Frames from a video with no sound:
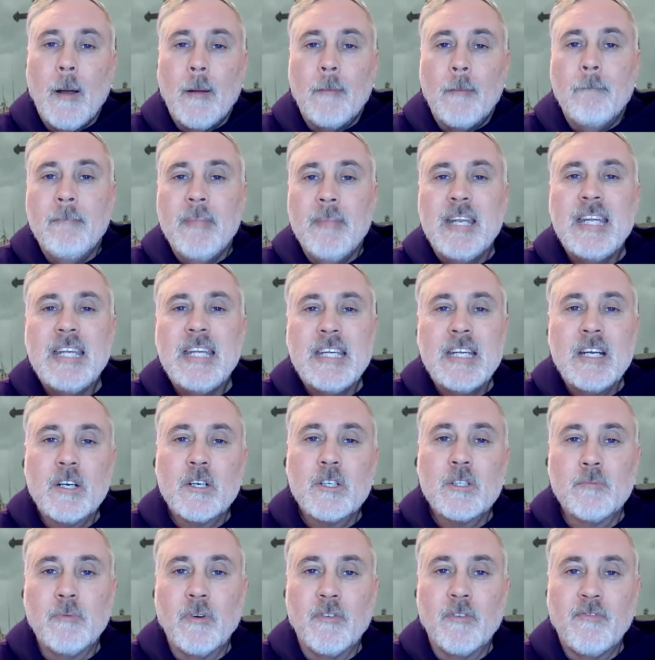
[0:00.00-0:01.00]
many
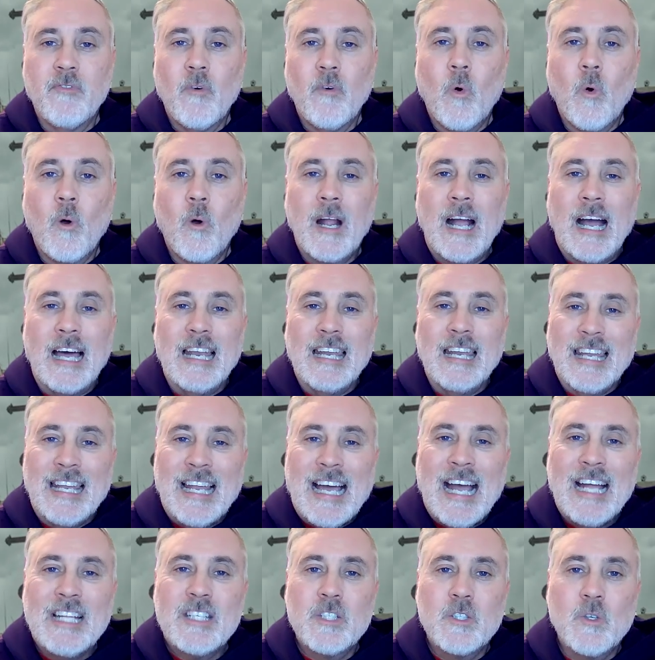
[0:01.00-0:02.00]
years before got
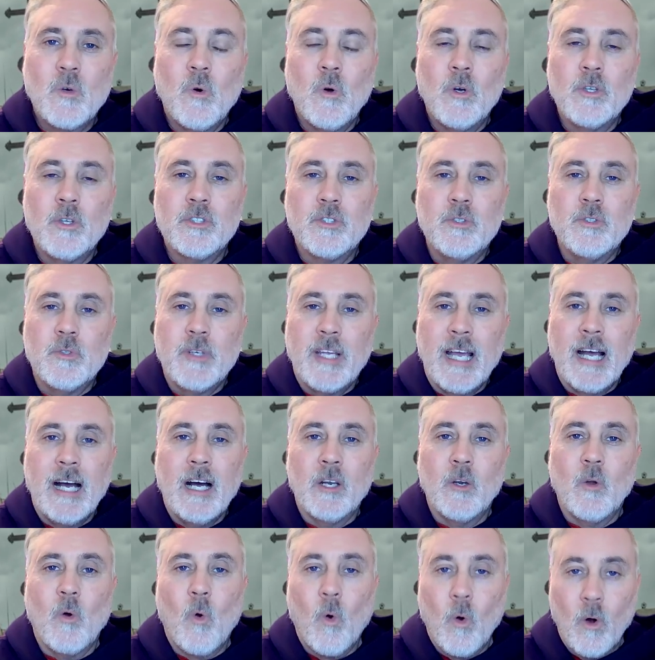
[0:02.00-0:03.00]
latched on to
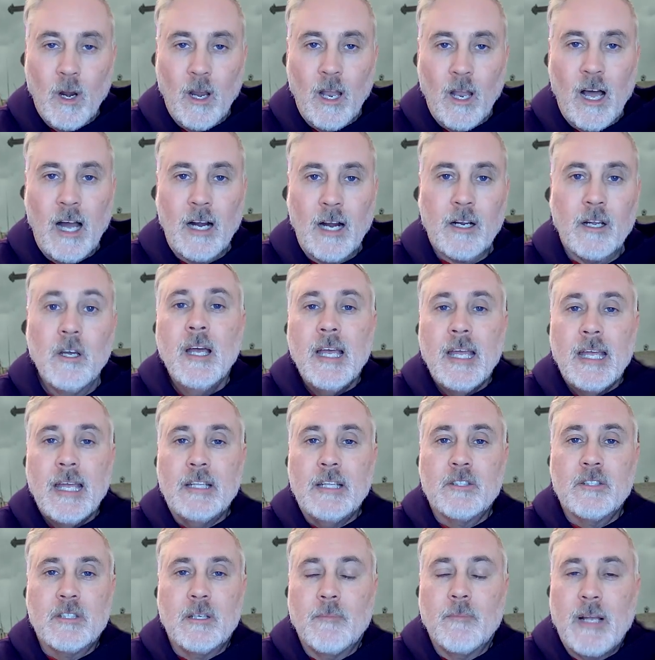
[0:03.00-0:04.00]
Count Orlok
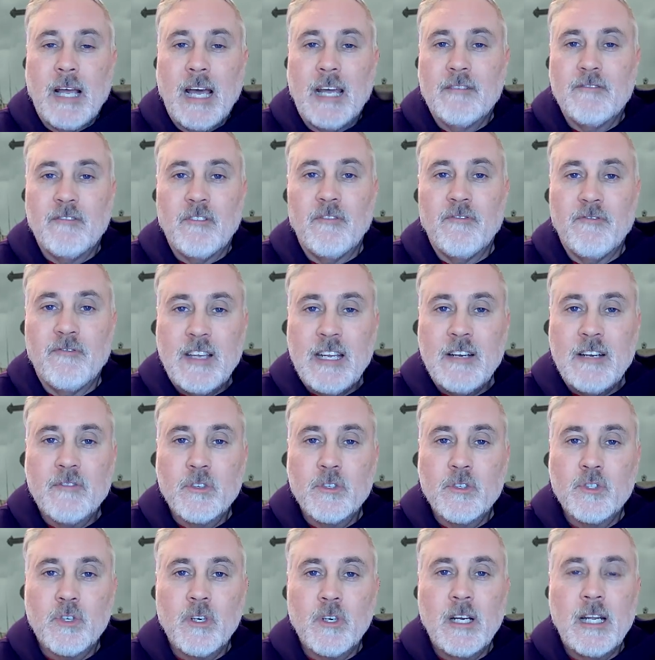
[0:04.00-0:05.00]
in some kind of a
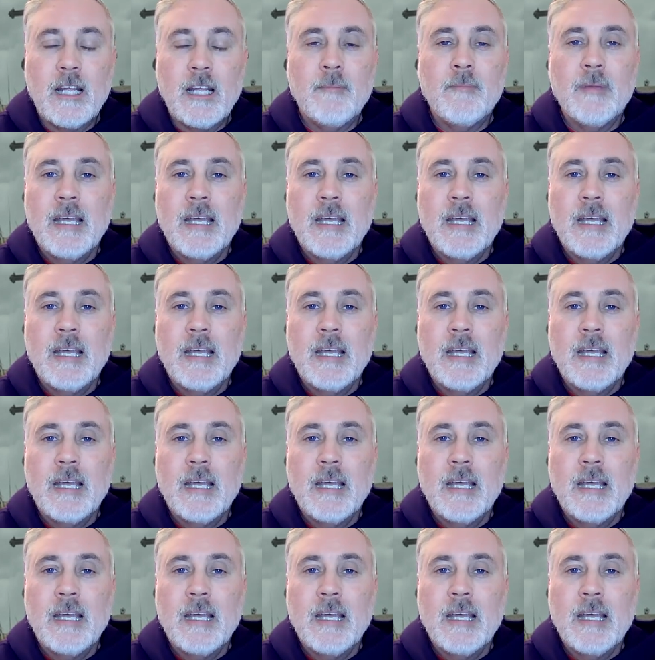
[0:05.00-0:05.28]
fever dream.